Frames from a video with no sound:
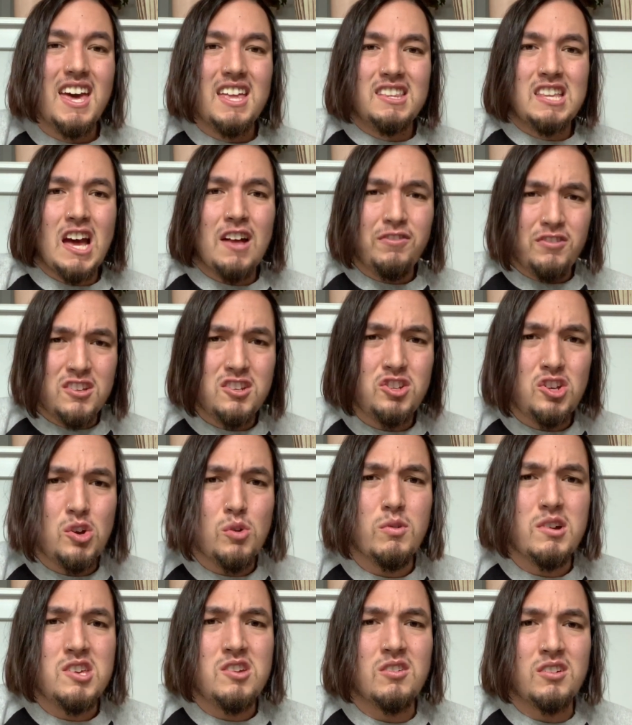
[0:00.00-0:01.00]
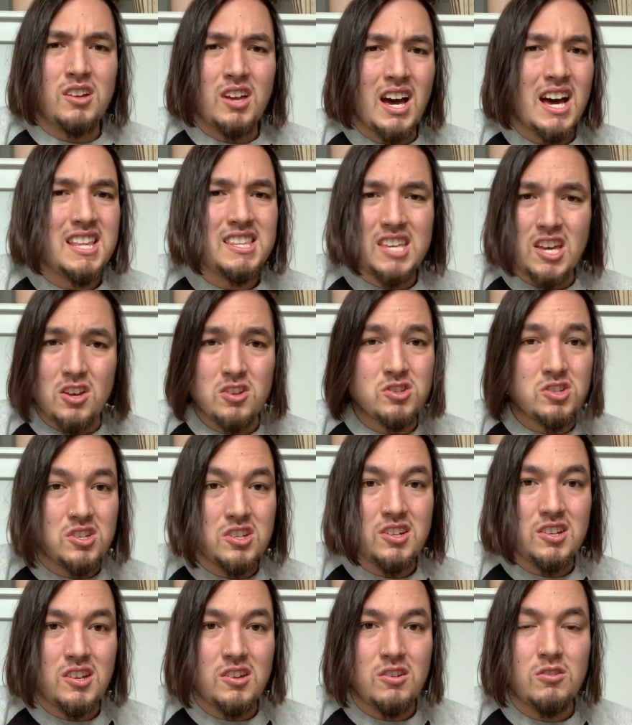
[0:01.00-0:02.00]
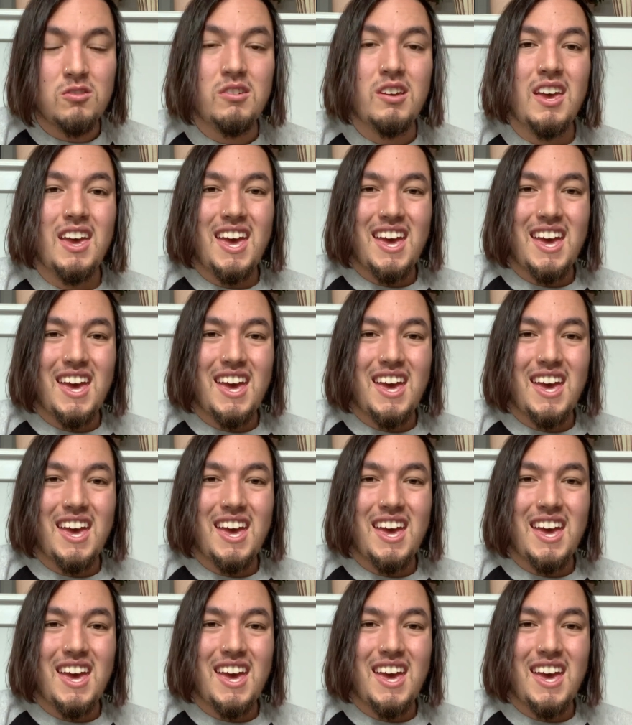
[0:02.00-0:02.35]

Definitely do what your gut tells you to do.